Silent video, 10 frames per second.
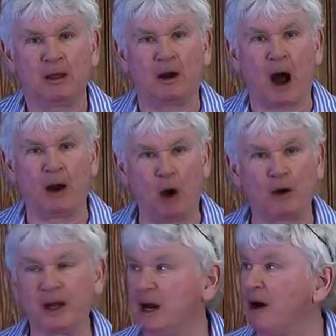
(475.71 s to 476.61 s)
There are
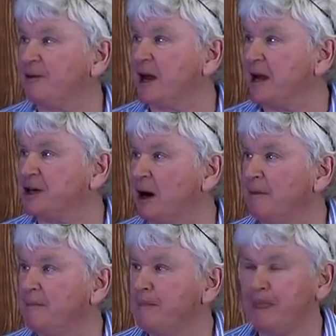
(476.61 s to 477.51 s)
not enough
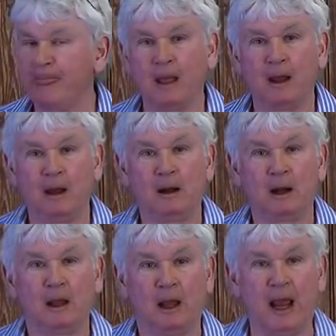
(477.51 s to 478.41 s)
data
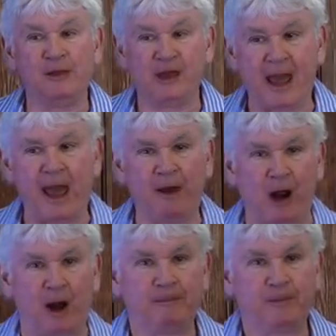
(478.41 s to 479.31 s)
in the
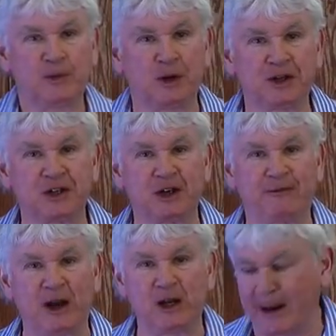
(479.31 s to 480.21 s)
area. So this is a
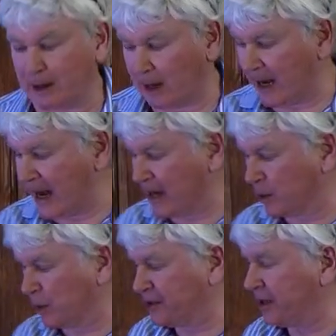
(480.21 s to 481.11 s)
fundamental
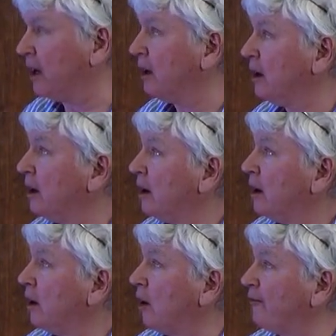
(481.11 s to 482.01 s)
inadequacy
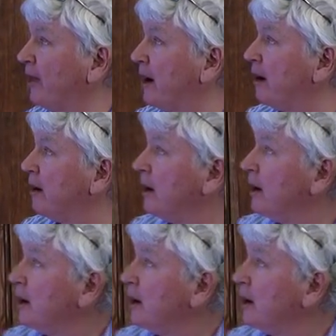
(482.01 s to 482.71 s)
of their